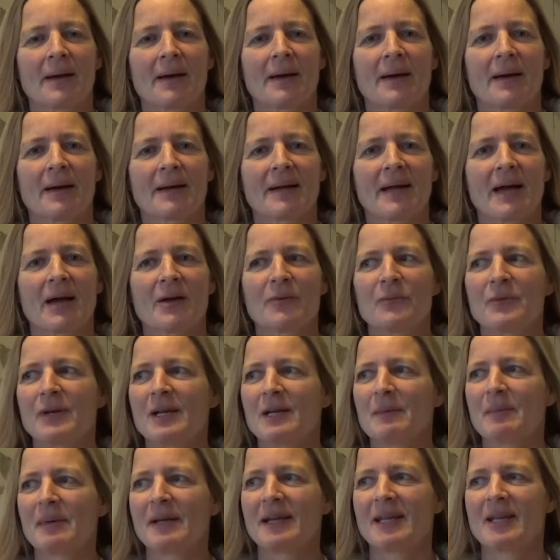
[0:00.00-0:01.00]
I can't
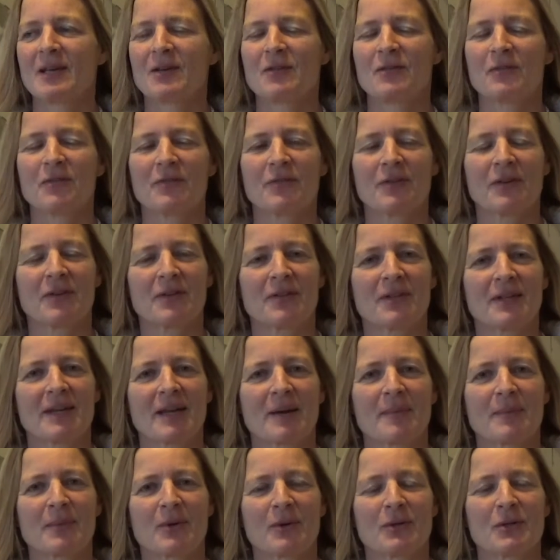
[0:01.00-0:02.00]
really believe that
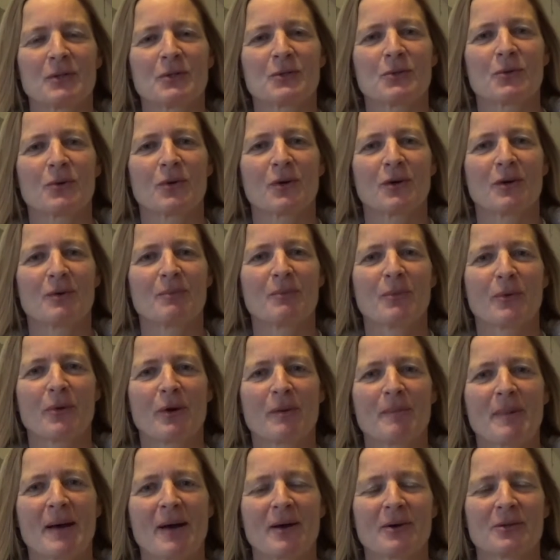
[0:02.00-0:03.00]
I'm going to talk more
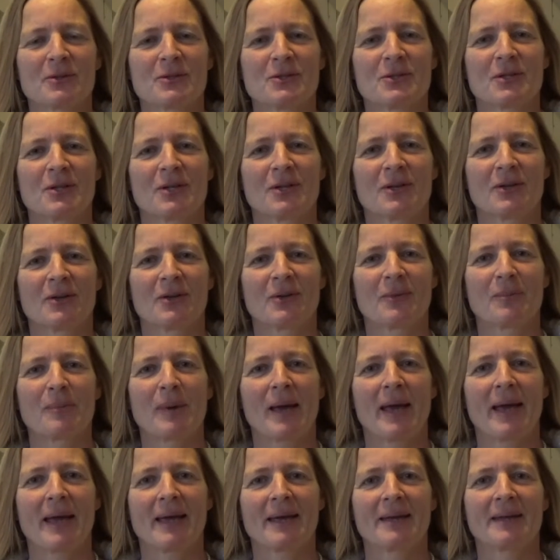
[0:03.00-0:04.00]
about
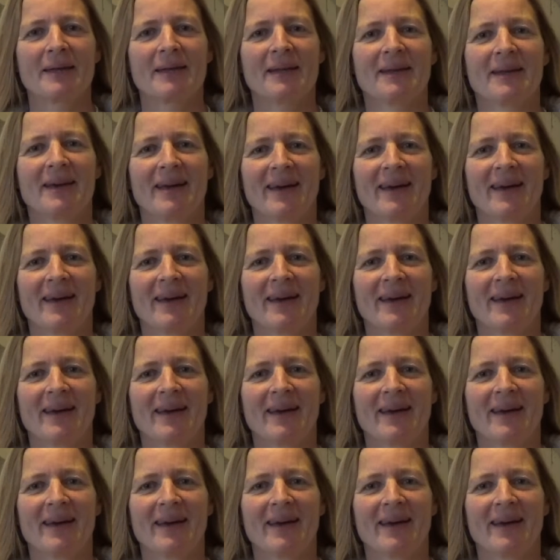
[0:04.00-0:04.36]
pain.